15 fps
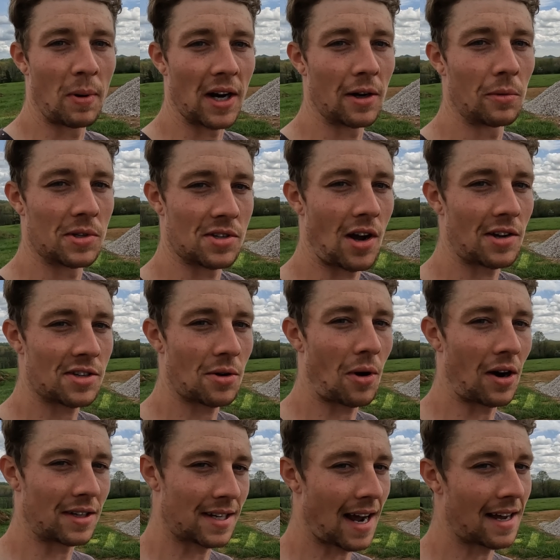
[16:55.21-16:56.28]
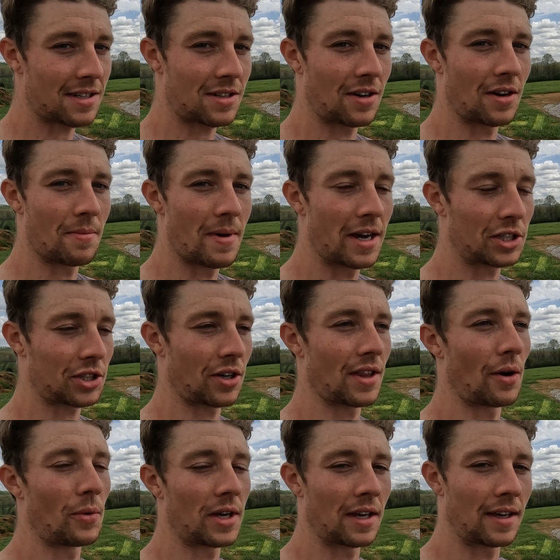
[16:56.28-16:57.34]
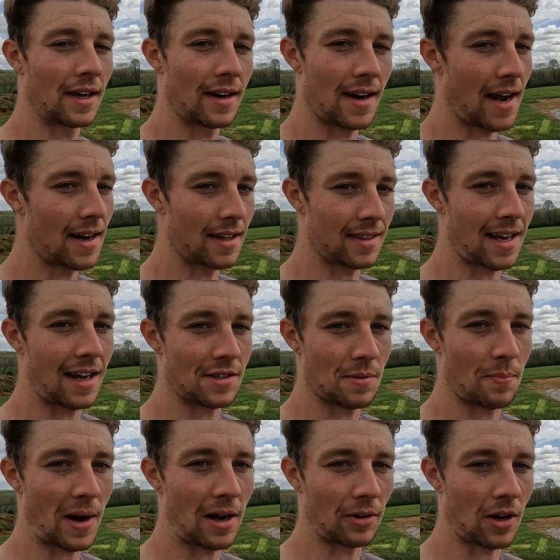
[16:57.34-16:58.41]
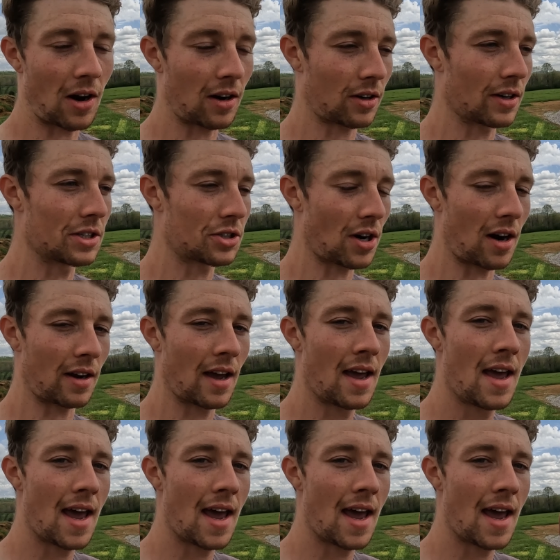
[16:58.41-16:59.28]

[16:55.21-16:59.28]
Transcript: but it was also our tester to make sure that we can get an 80,000 pound concrete truck.